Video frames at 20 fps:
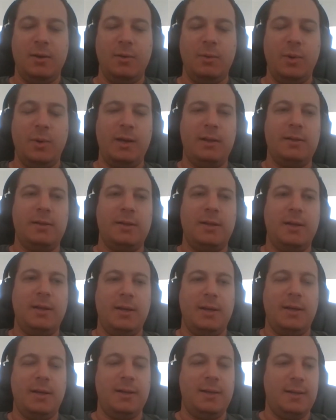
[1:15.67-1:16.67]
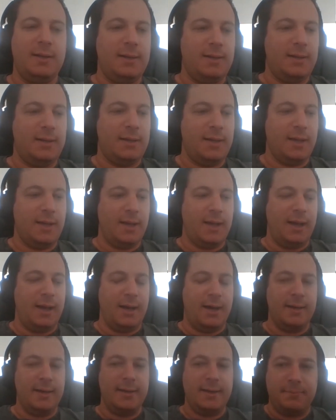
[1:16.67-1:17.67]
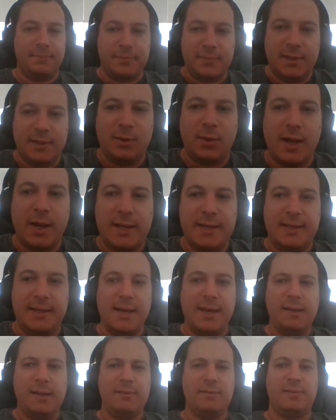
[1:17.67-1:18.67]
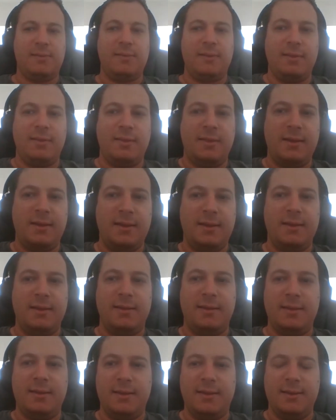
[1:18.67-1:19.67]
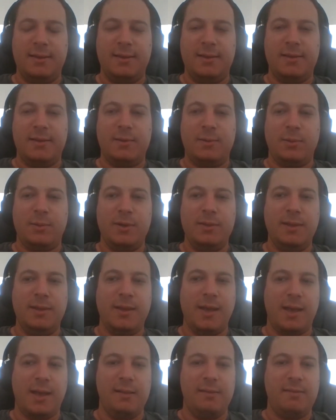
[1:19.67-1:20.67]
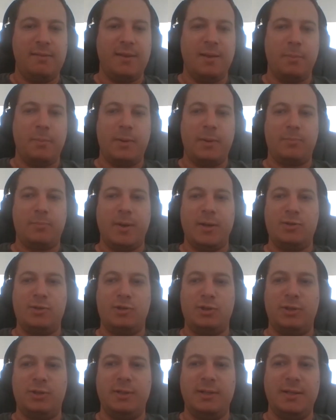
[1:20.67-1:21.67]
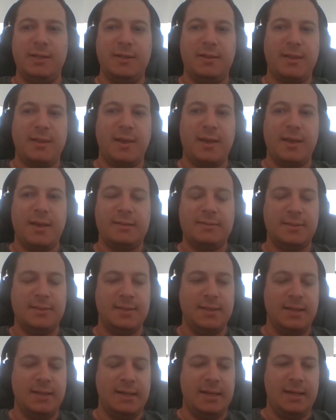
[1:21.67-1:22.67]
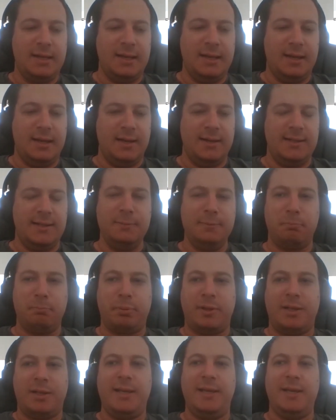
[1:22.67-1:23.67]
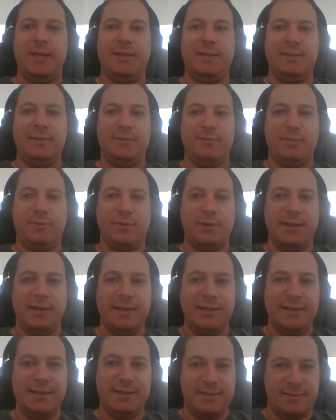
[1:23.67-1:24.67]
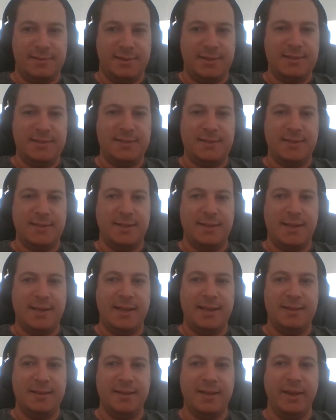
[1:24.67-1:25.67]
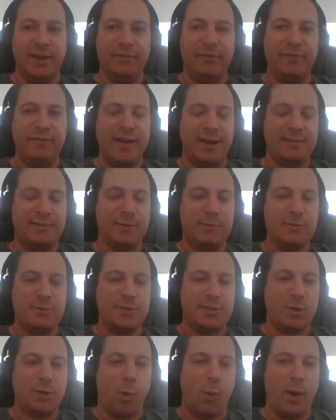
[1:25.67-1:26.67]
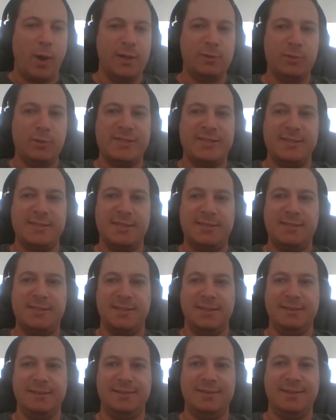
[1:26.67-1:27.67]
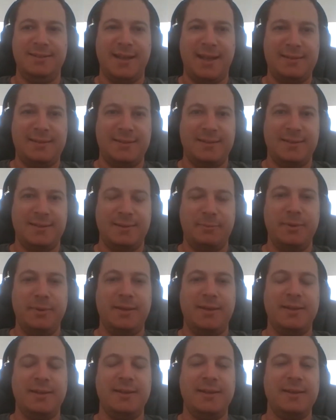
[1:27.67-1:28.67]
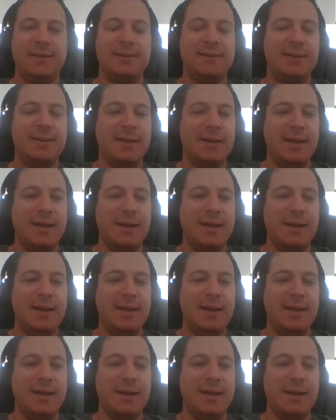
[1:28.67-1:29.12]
Well, I you know I guess the the the one thing I can say about my journey that I didn't plan for any of this. And uh, in fact, I was quite resistant at, at the beginning.